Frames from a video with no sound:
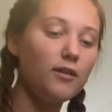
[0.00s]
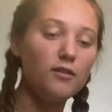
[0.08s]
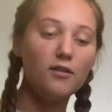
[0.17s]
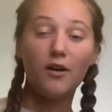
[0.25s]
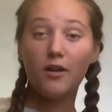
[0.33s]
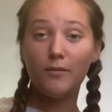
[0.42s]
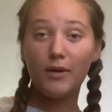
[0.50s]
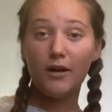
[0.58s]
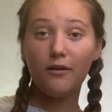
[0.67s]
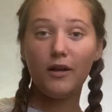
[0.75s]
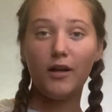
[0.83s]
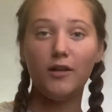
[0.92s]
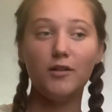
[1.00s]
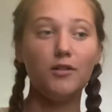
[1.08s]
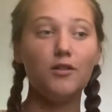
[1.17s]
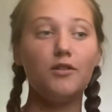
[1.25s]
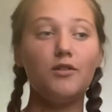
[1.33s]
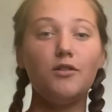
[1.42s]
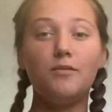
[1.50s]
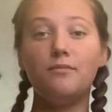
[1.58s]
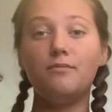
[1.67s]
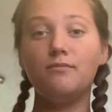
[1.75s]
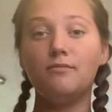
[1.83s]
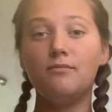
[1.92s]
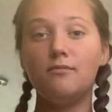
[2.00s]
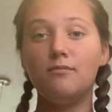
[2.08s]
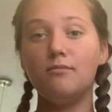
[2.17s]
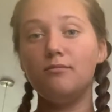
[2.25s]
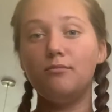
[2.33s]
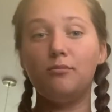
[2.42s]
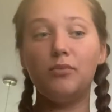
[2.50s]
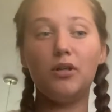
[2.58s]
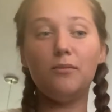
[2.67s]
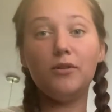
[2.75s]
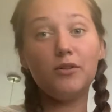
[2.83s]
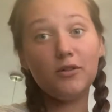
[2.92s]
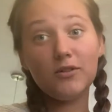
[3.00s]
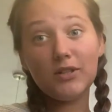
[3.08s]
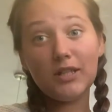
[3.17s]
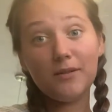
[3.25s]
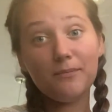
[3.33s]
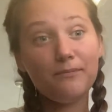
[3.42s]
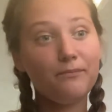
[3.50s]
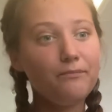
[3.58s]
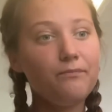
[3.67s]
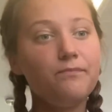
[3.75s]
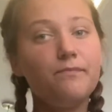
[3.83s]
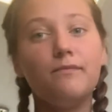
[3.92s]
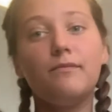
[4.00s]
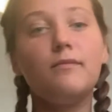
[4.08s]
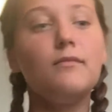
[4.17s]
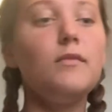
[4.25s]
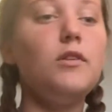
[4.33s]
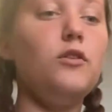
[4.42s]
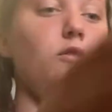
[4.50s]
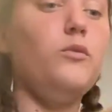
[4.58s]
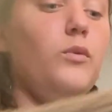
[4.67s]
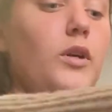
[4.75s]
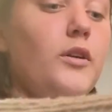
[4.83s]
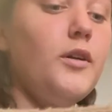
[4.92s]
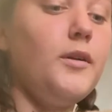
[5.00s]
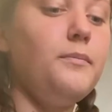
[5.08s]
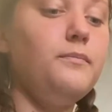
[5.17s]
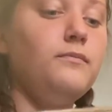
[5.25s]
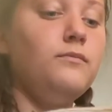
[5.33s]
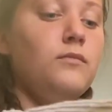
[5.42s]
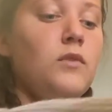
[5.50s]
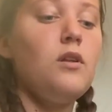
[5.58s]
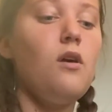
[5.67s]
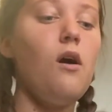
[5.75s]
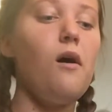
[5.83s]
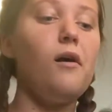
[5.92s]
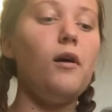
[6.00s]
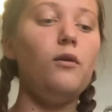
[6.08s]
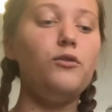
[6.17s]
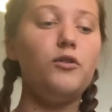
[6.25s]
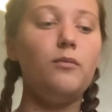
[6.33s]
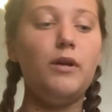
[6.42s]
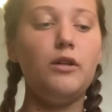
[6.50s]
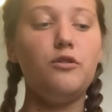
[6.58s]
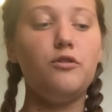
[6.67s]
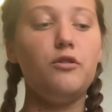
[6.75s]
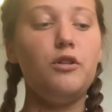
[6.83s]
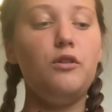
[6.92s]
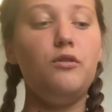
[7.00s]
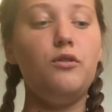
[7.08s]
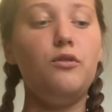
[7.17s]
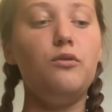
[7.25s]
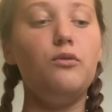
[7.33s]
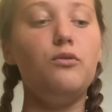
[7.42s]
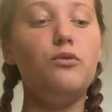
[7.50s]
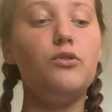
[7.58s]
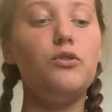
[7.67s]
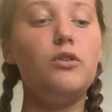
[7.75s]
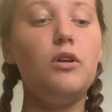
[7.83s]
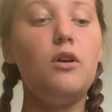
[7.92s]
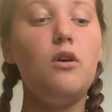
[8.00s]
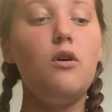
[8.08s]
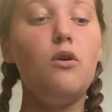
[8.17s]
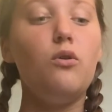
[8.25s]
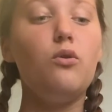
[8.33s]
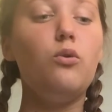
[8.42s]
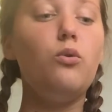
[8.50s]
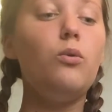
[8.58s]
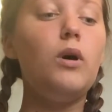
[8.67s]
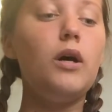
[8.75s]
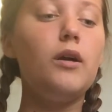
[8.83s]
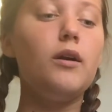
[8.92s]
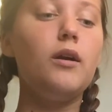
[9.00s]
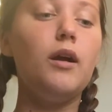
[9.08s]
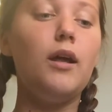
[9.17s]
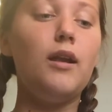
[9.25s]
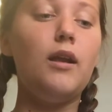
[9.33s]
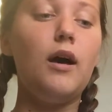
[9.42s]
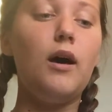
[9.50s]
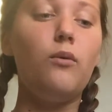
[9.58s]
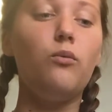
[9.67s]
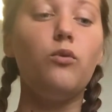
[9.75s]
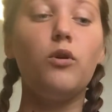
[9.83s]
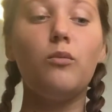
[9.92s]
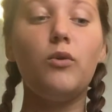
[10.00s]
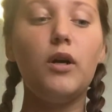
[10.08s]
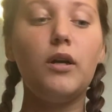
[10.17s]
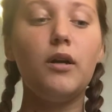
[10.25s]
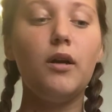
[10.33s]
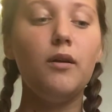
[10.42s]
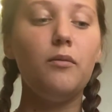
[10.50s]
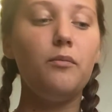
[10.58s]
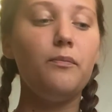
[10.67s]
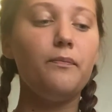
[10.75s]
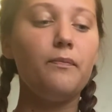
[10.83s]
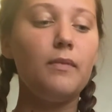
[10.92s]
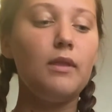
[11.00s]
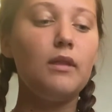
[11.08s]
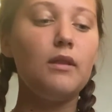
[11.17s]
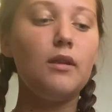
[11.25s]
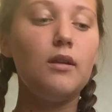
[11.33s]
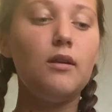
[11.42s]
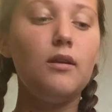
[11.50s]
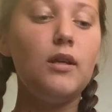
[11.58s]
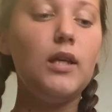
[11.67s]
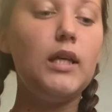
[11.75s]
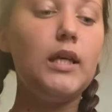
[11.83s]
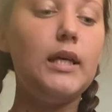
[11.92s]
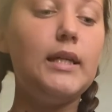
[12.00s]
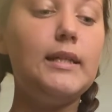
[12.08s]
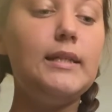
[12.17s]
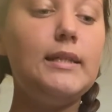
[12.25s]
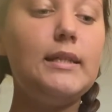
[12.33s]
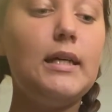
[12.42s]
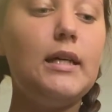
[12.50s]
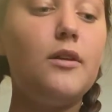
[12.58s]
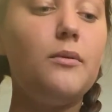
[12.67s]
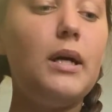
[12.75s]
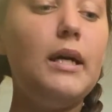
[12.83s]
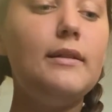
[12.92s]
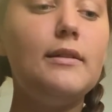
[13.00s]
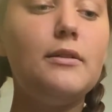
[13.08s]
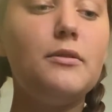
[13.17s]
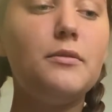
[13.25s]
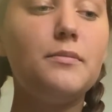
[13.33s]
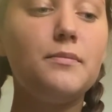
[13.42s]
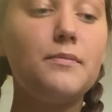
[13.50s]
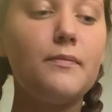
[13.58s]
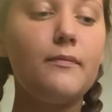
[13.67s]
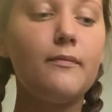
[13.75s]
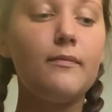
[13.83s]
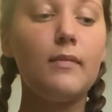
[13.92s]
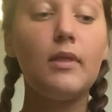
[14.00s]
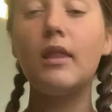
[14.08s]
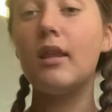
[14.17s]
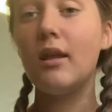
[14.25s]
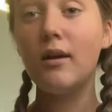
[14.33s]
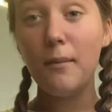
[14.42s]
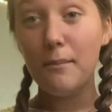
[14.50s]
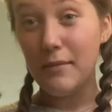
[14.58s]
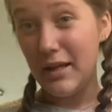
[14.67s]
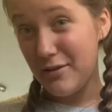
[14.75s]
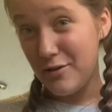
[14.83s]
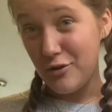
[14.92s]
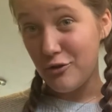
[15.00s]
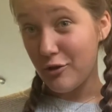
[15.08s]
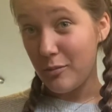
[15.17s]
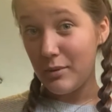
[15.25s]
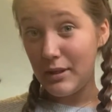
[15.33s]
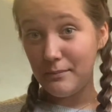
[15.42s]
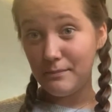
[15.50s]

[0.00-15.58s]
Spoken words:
to thaw them out, I just put them under the sink, turn the water on. Also make sure you use cool water and not warm water, because otherwise it'll mess the shrimp up.